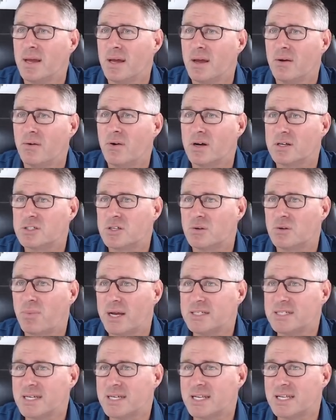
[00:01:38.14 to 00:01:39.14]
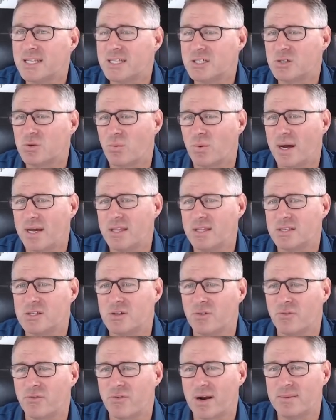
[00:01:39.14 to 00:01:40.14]
Right, so basically this is the way that
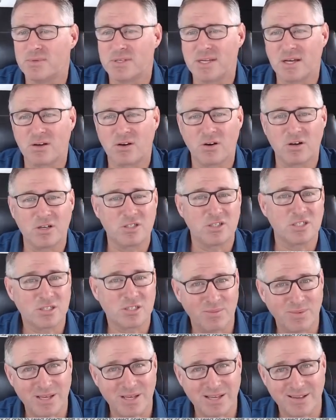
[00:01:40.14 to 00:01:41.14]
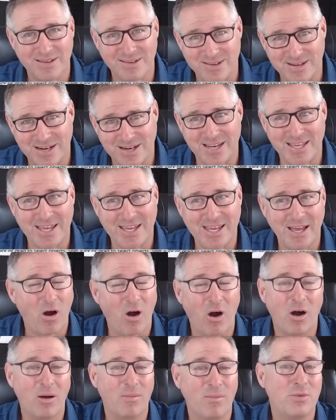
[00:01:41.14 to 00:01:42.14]
steel frames. Now, guys, just to be clear,
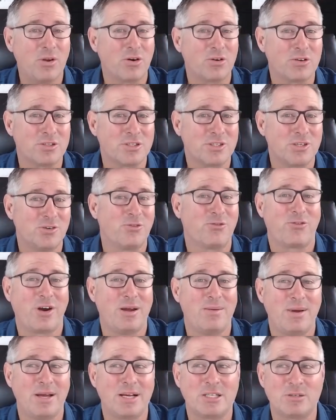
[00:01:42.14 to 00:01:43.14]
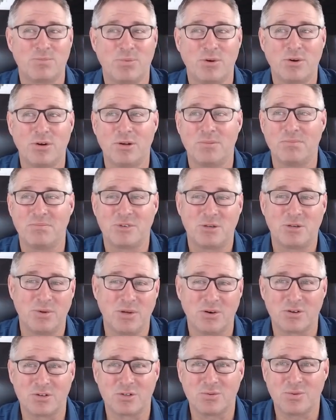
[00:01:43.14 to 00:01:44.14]
I'm not a steel frame expert. To be
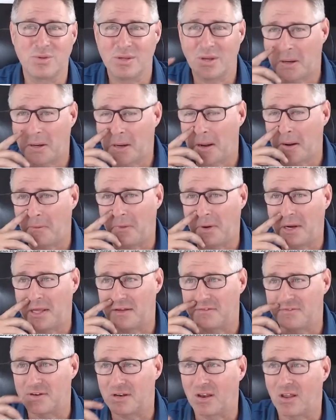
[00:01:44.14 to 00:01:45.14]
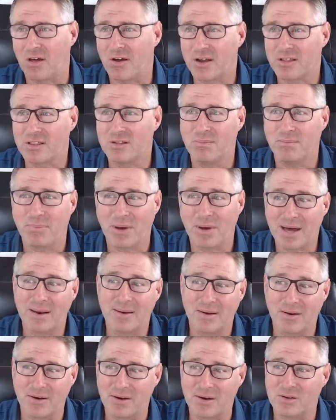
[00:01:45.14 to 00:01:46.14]
honest with you, I don't really even like them, but
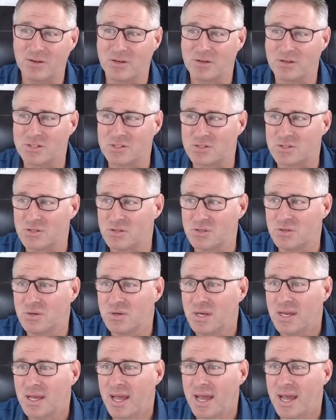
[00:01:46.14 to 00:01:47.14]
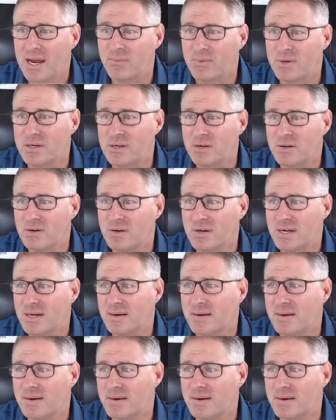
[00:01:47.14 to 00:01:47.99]
I know you guys do. Add a window, Grant.